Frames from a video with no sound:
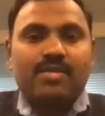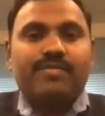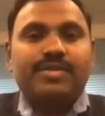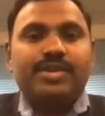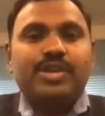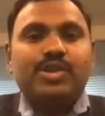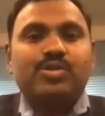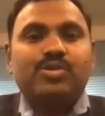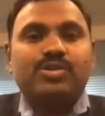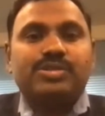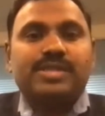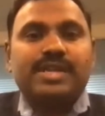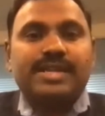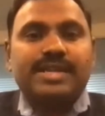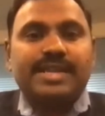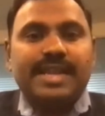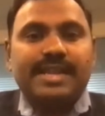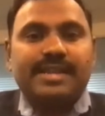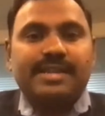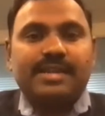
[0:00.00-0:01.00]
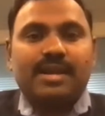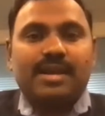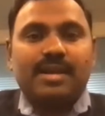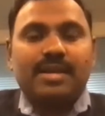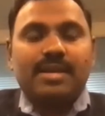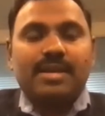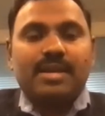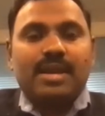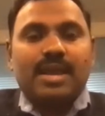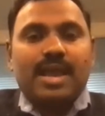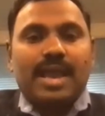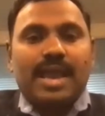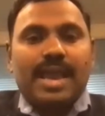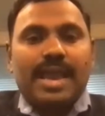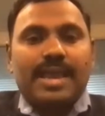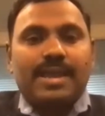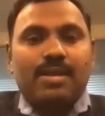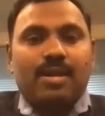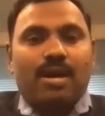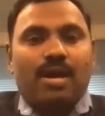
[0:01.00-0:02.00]
We use that data
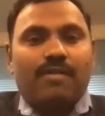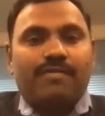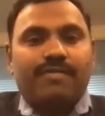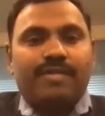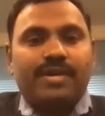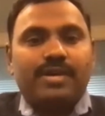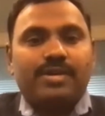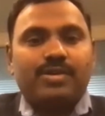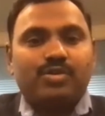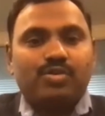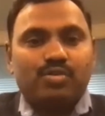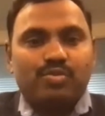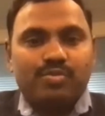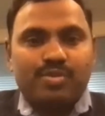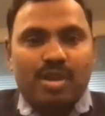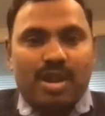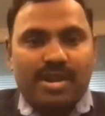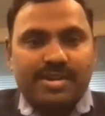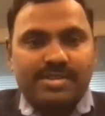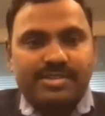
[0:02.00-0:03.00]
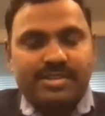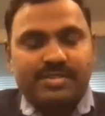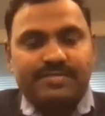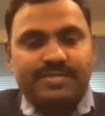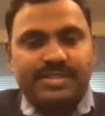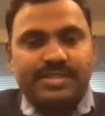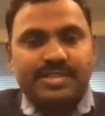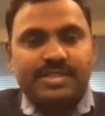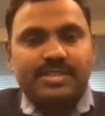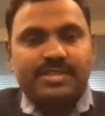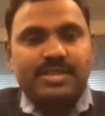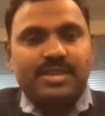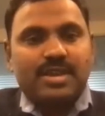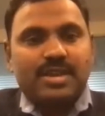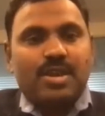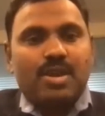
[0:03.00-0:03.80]
and offer two broad services.